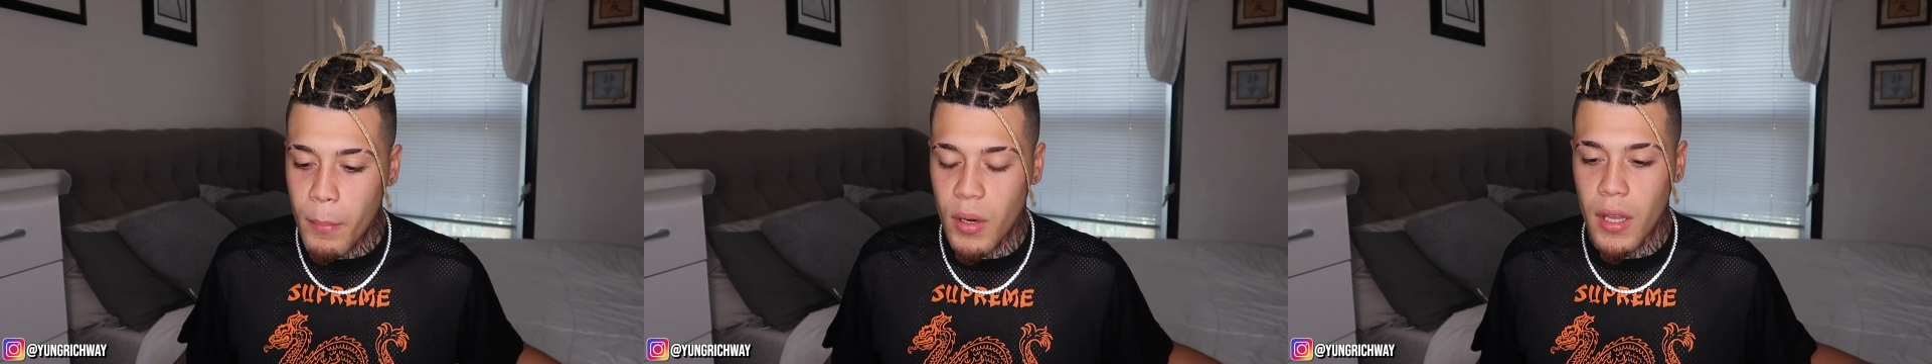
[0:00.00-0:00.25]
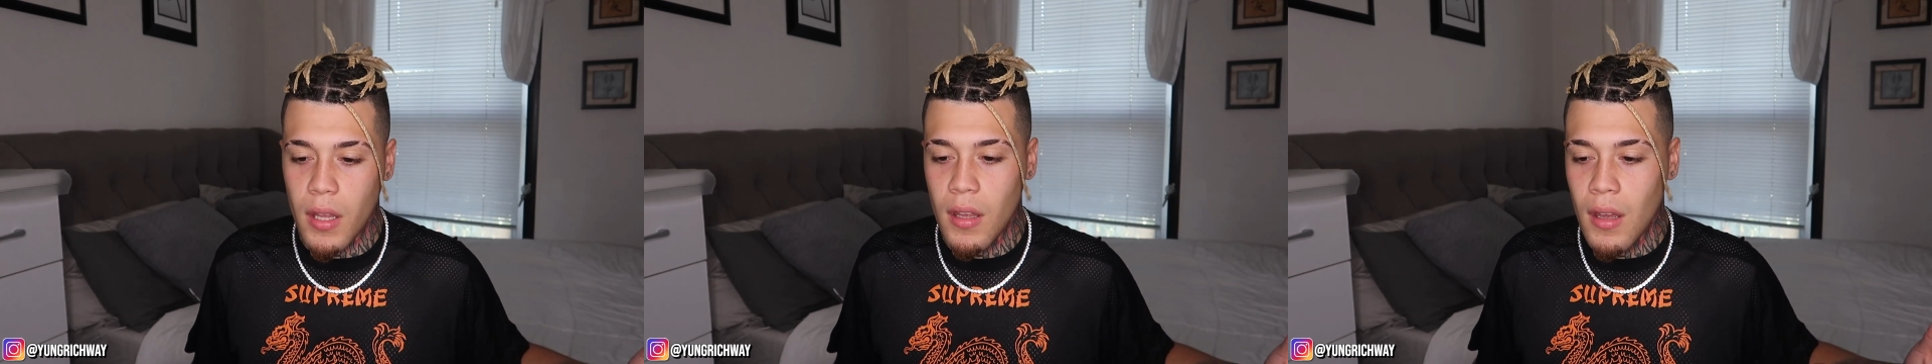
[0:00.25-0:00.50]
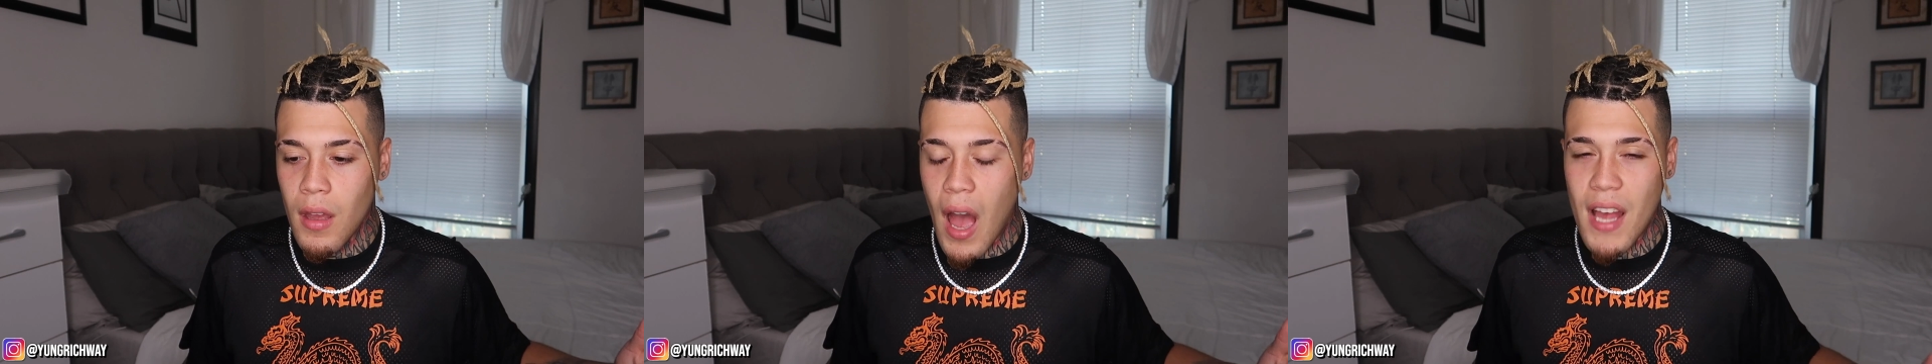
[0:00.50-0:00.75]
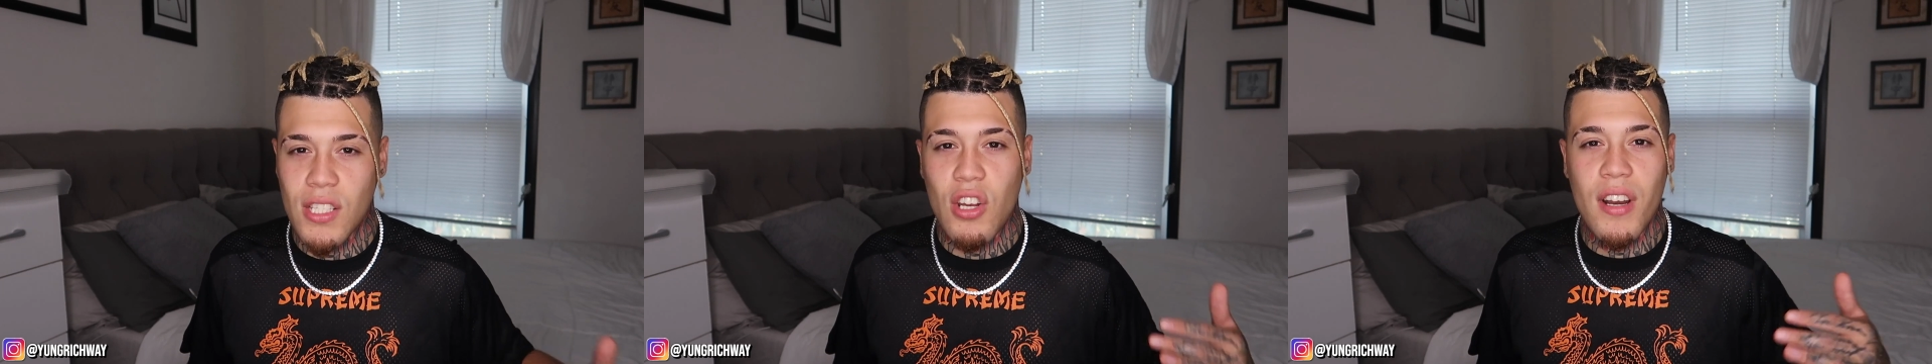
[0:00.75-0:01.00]
But
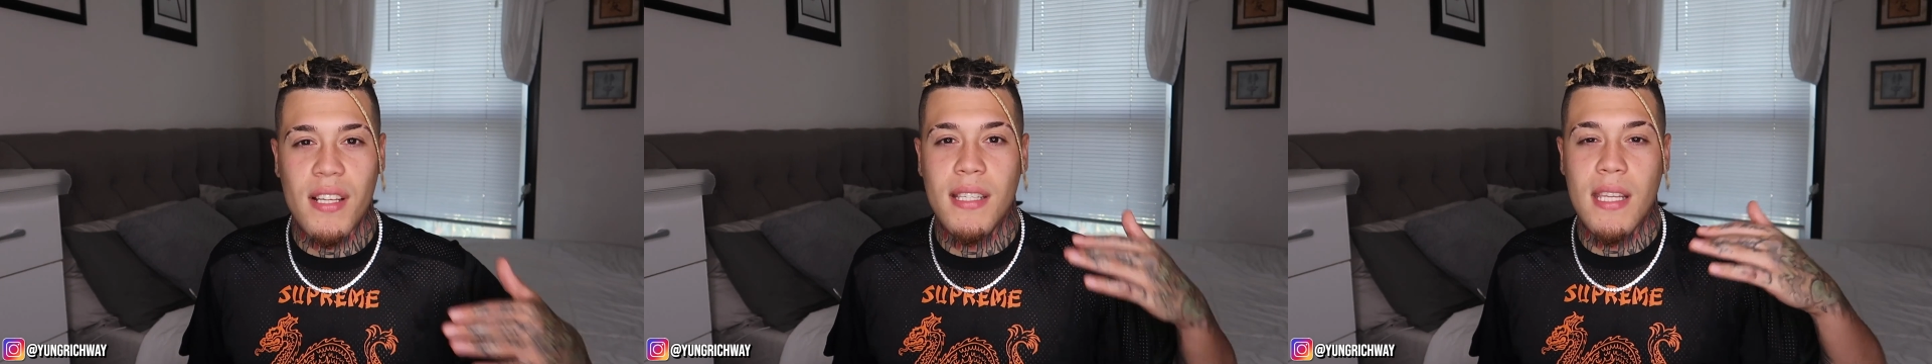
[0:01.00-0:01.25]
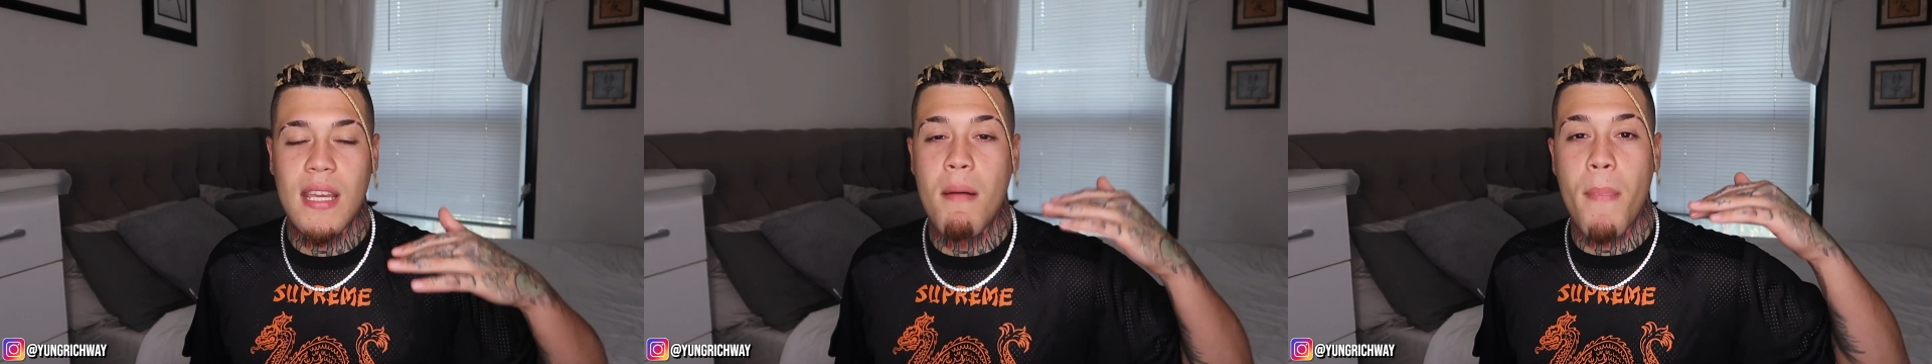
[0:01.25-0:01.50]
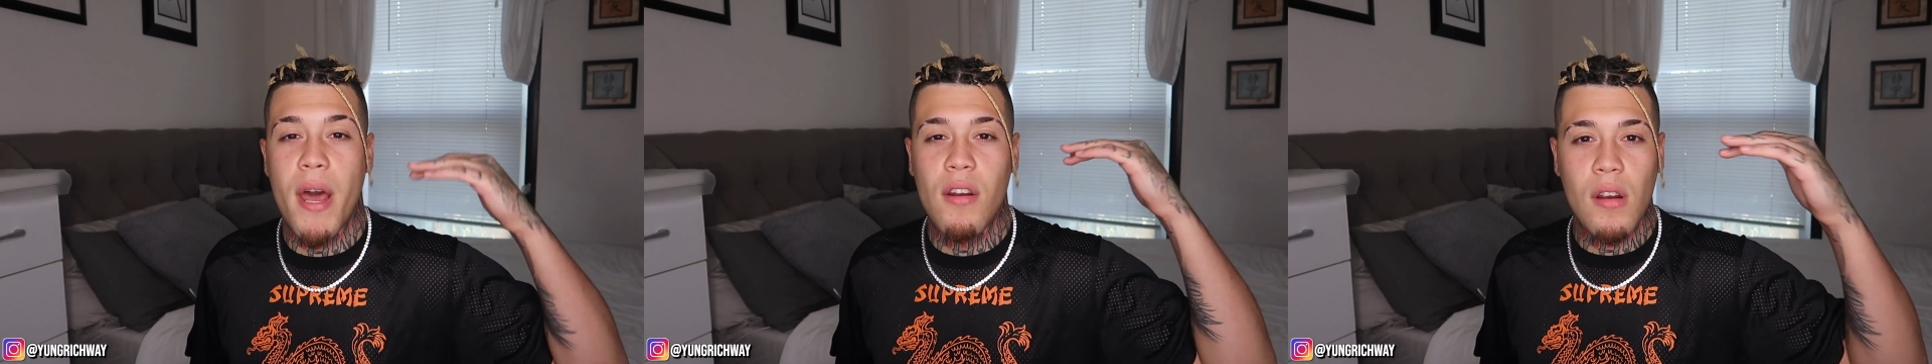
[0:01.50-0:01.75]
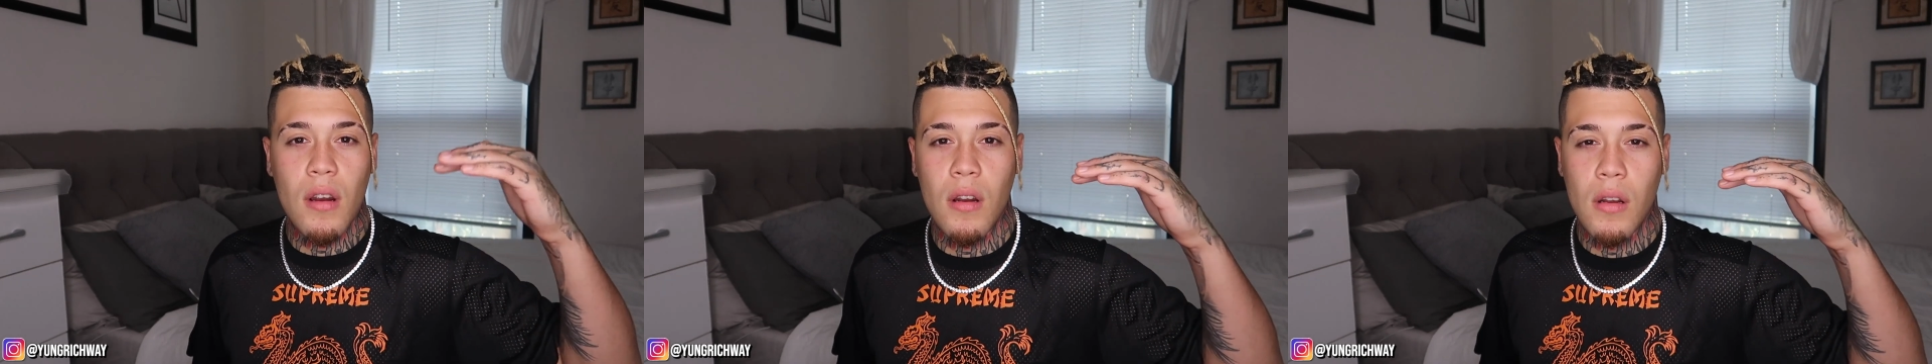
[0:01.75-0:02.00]
I started seeing
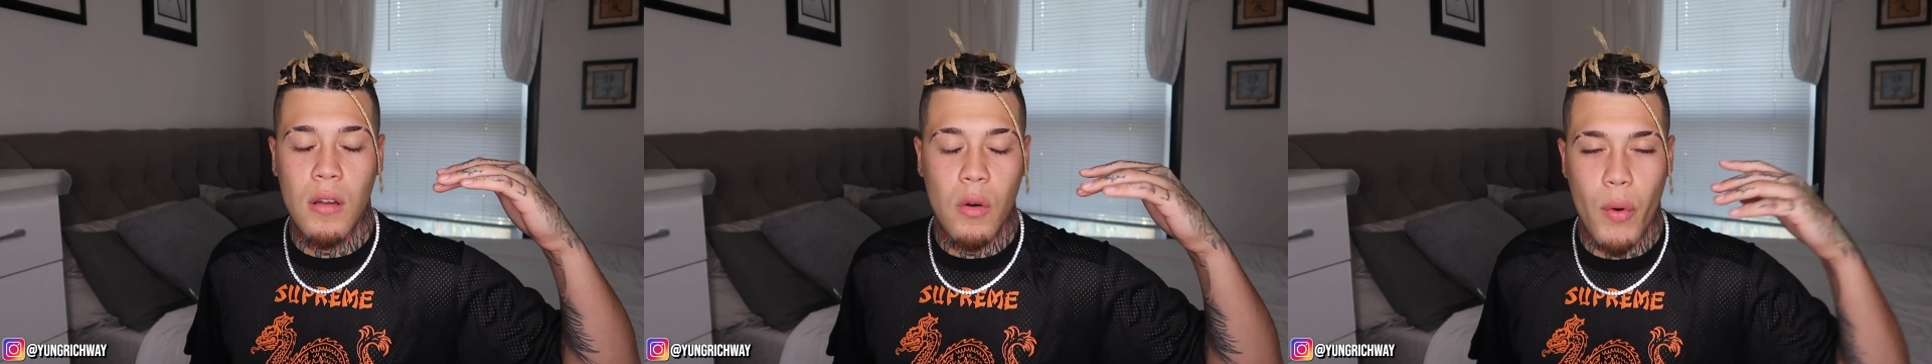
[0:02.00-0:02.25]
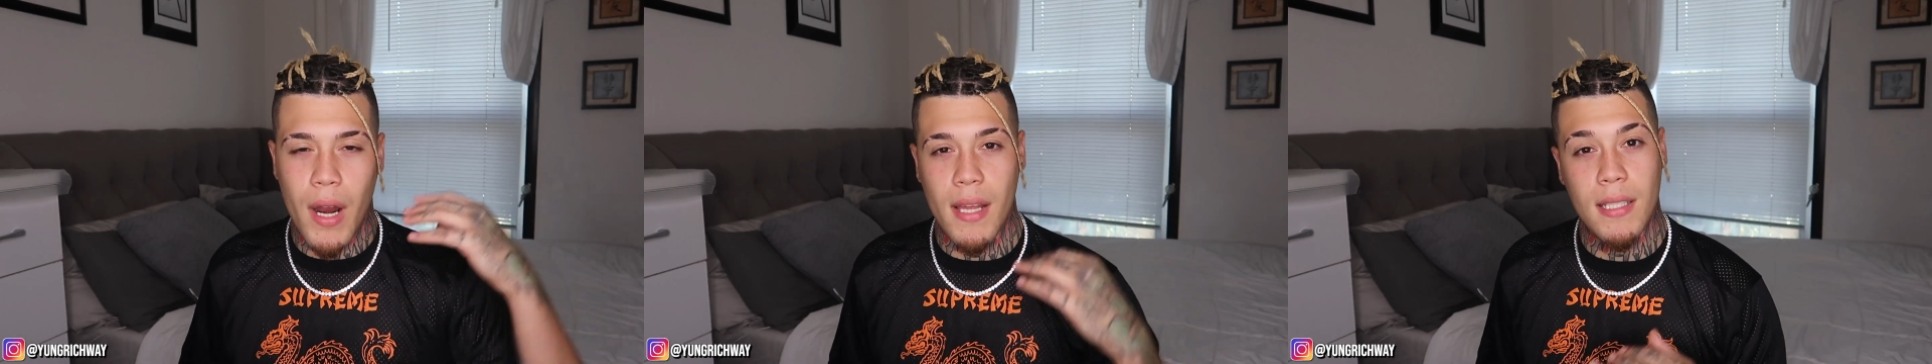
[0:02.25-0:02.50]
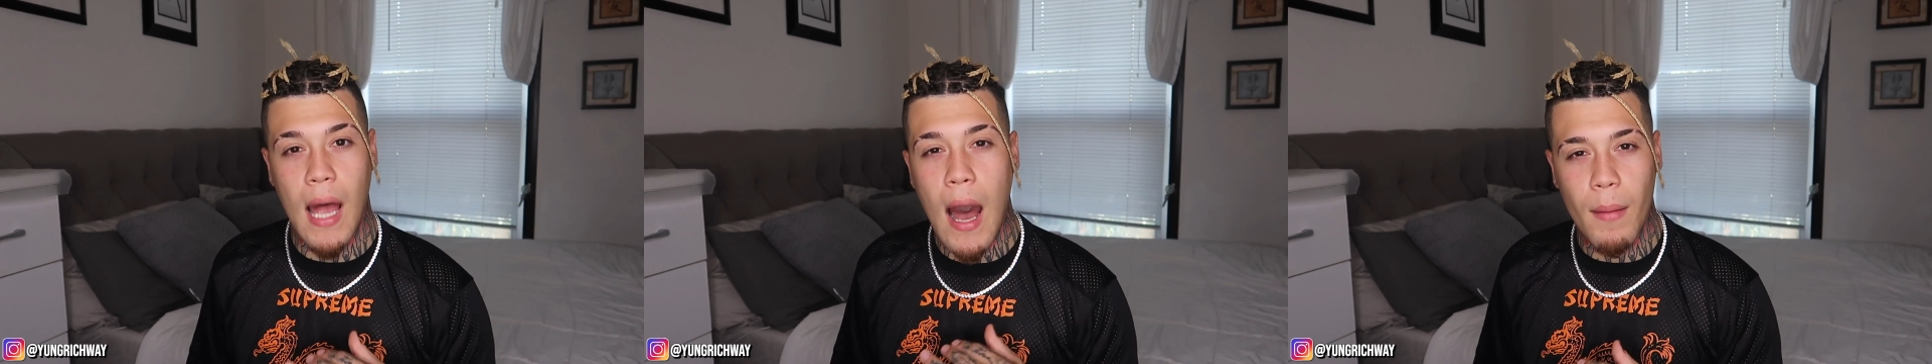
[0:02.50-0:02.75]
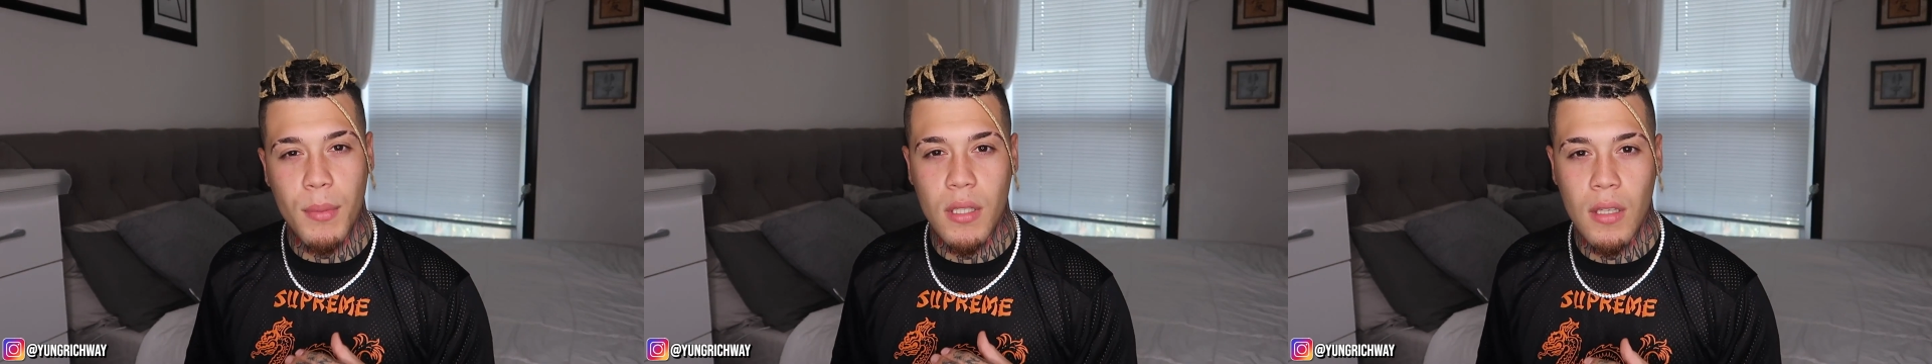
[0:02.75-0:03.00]
better when I
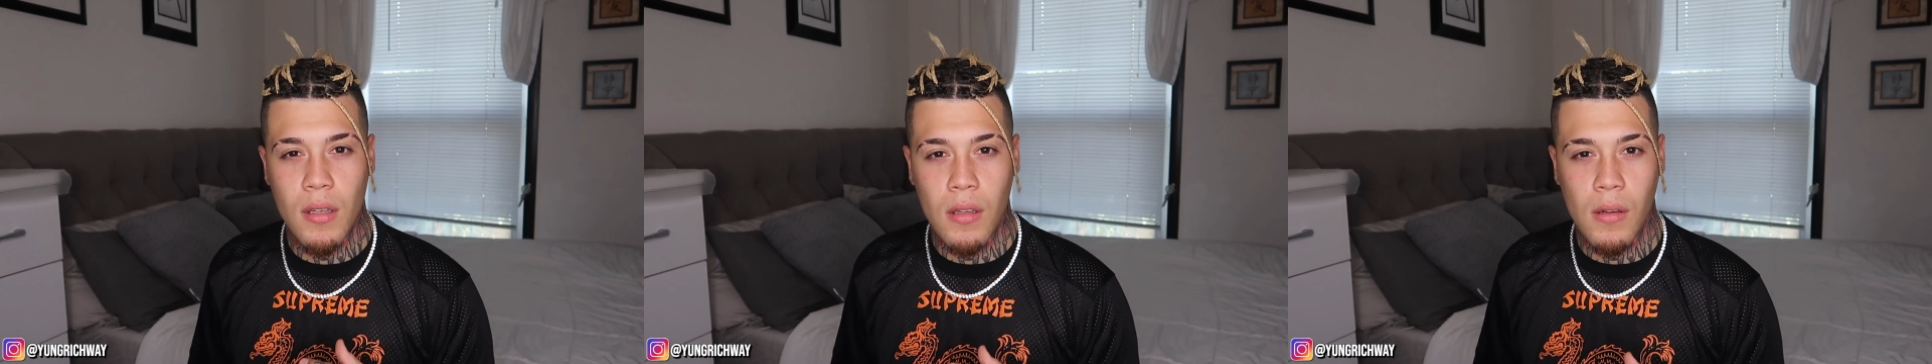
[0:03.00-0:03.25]
stopped.